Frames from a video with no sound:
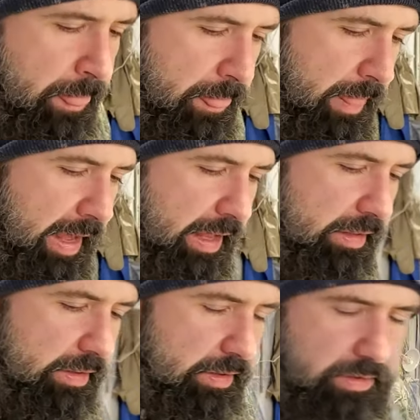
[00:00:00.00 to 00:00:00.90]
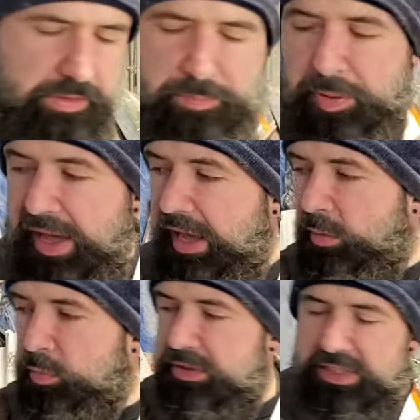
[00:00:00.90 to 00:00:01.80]
that the
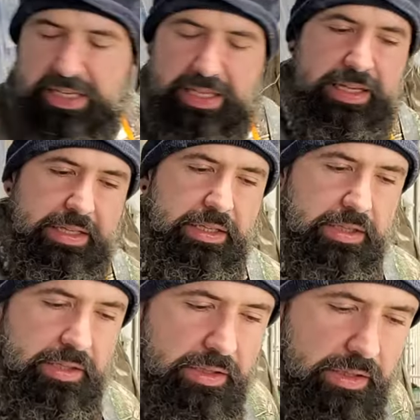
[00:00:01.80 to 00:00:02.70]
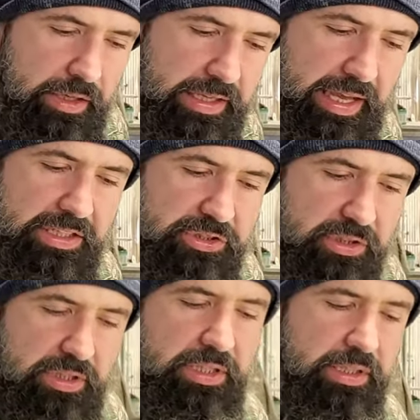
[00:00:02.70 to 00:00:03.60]
pad was hitting
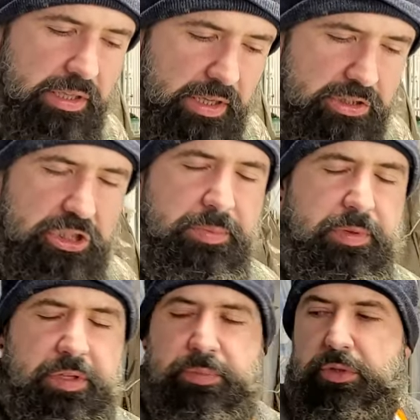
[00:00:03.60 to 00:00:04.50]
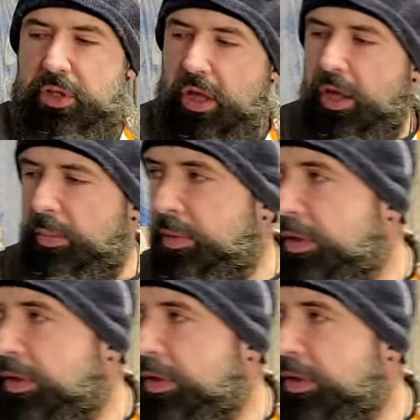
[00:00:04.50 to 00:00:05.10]
occasionally and chipping up the top.